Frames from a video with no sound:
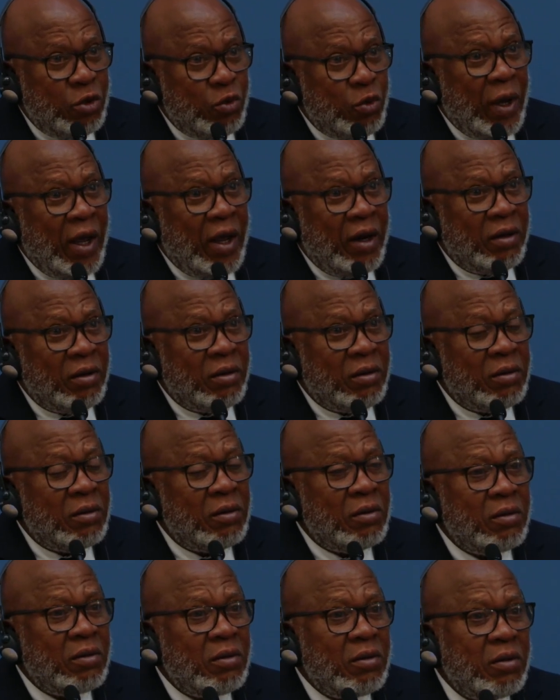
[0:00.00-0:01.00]
UN,
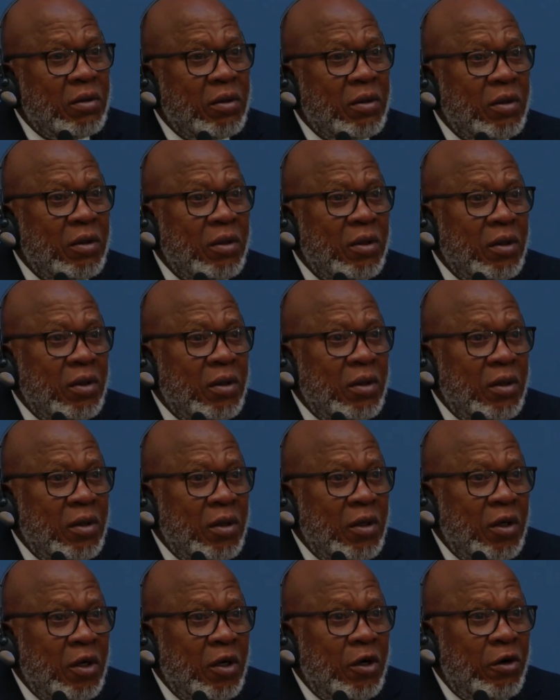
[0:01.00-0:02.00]

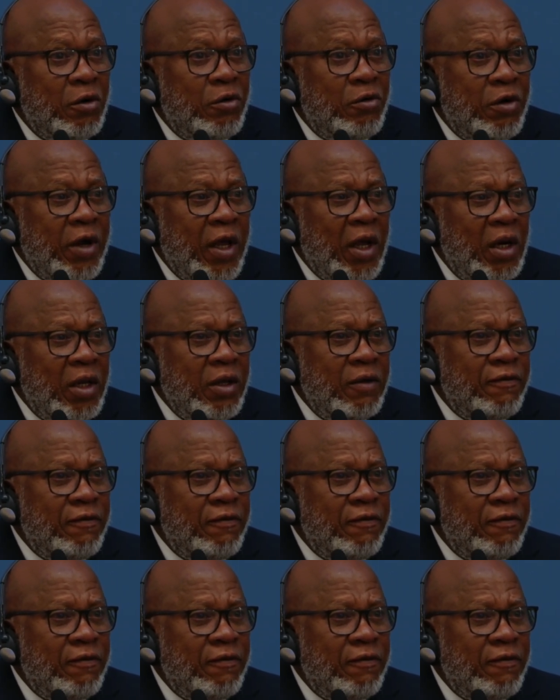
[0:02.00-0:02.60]
really